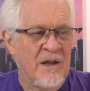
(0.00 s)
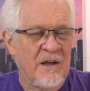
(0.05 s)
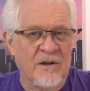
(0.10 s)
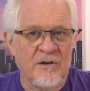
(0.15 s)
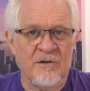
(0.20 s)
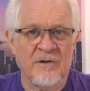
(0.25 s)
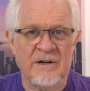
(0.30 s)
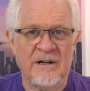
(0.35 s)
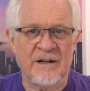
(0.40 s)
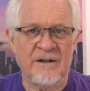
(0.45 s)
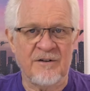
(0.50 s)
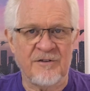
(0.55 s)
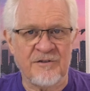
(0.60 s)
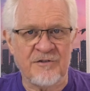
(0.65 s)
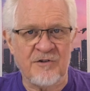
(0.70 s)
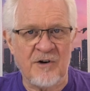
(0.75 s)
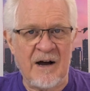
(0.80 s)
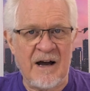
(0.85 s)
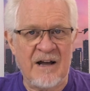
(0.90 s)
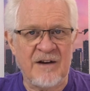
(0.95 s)
unions
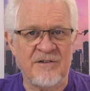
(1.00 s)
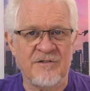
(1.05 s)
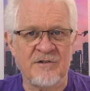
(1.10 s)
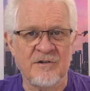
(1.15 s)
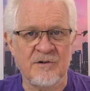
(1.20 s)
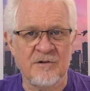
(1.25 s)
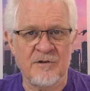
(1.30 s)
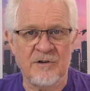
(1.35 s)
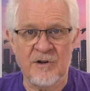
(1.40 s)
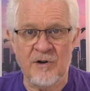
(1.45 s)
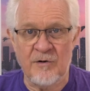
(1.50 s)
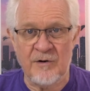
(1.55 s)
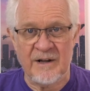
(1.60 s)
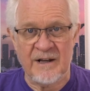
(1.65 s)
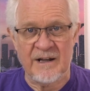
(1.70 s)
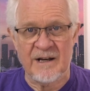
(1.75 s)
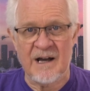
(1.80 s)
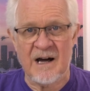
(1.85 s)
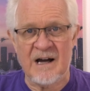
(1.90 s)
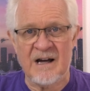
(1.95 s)
tried to
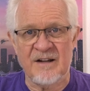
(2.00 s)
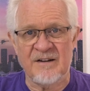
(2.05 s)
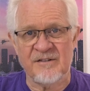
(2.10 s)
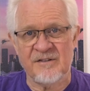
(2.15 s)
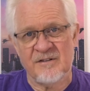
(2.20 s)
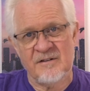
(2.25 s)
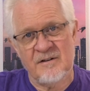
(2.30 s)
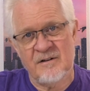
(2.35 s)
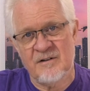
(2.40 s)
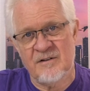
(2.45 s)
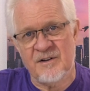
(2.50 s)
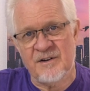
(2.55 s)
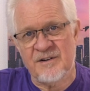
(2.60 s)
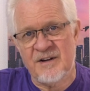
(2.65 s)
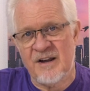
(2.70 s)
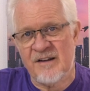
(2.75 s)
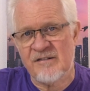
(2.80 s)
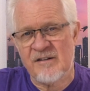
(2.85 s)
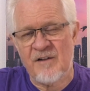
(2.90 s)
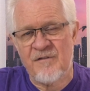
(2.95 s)
unionize the
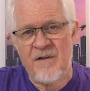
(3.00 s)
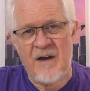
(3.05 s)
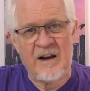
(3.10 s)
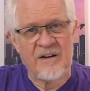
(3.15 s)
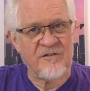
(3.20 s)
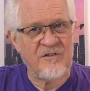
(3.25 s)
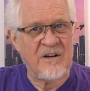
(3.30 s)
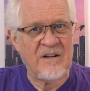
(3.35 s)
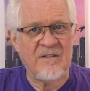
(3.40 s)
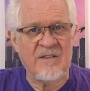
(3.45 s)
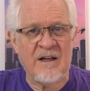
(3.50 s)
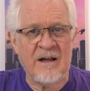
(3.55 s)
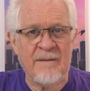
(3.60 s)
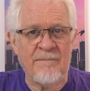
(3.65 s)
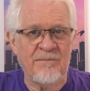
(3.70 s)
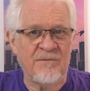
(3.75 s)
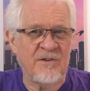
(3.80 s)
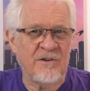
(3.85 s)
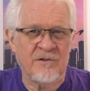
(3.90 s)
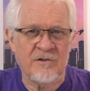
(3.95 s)
Tesla factory. They
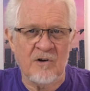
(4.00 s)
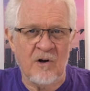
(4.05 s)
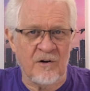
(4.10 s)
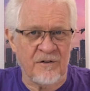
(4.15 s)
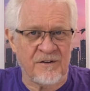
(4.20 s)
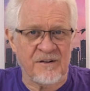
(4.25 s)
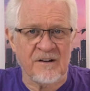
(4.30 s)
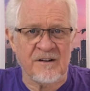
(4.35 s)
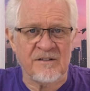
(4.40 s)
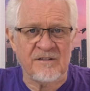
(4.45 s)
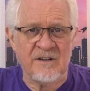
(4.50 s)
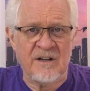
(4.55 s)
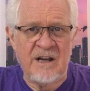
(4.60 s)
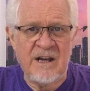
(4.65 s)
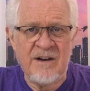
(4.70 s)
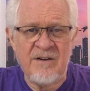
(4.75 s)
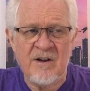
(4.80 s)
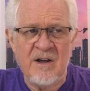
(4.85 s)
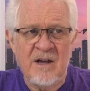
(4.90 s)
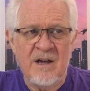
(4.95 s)
did not
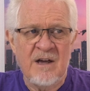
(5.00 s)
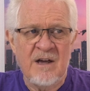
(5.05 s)
succeed.